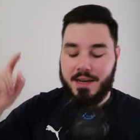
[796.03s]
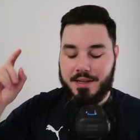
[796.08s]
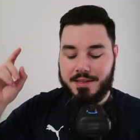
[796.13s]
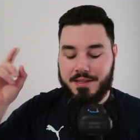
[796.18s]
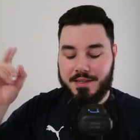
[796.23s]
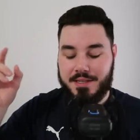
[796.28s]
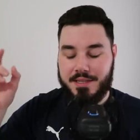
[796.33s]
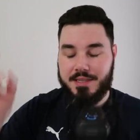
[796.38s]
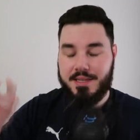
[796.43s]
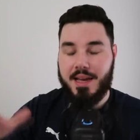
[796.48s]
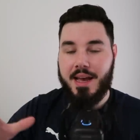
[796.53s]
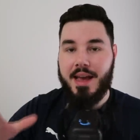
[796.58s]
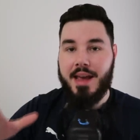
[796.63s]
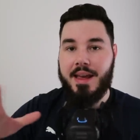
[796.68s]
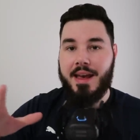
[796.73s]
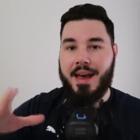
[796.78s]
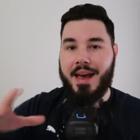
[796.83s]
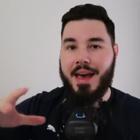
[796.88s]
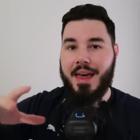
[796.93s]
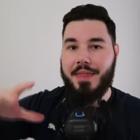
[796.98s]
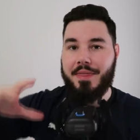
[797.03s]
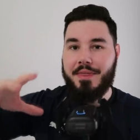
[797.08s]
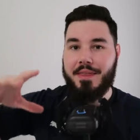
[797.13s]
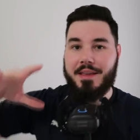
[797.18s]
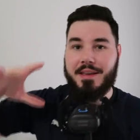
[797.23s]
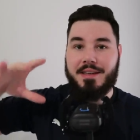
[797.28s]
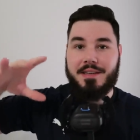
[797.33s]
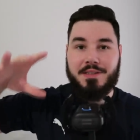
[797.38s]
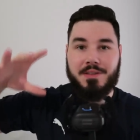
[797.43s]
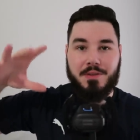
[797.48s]
to stay at
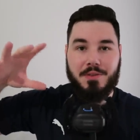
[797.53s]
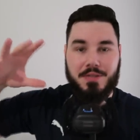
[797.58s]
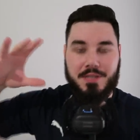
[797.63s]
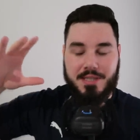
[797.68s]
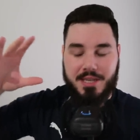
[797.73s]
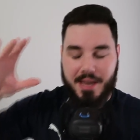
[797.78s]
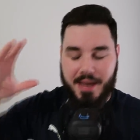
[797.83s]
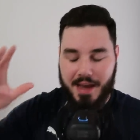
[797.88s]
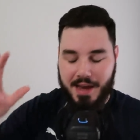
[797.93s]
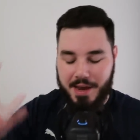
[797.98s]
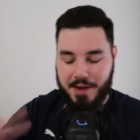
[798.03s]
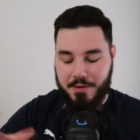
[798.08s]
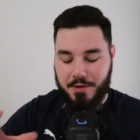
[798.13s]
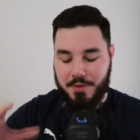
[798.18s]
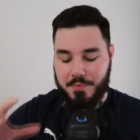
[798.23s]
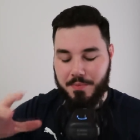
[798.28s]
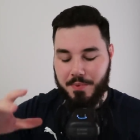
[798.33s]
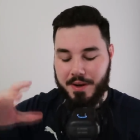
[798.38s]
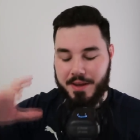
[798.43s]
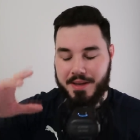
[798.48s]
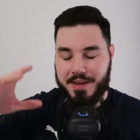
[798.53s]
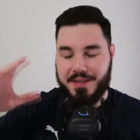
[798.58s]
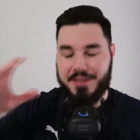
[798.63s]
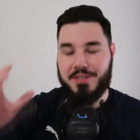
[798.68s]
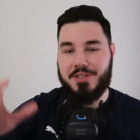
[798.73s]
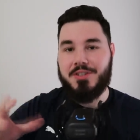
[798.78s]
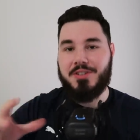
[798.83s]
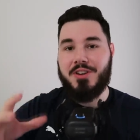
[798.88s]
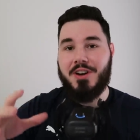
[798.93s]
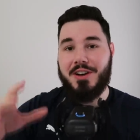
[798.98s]
these terribly
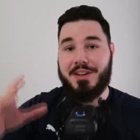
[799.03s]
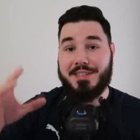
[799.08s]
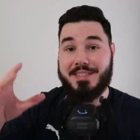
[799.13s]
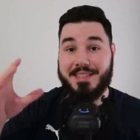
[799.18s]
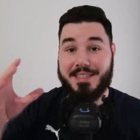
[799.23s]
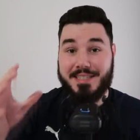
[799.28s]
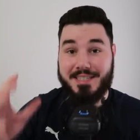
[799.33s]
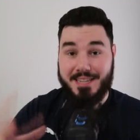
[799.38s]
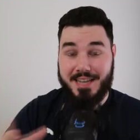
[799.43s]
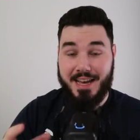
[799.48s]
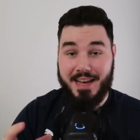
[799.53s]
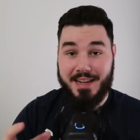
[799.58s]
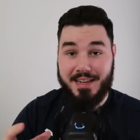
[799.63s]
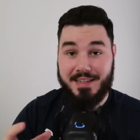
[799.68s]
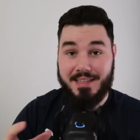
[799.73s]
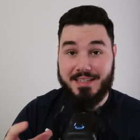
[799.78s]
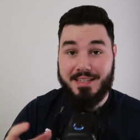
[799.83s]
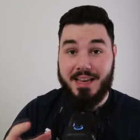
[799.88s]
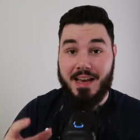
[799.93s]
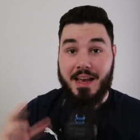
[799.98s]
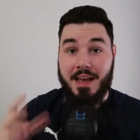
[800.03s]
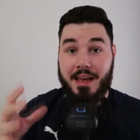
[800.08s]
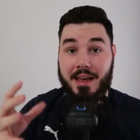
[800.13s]
constructed tents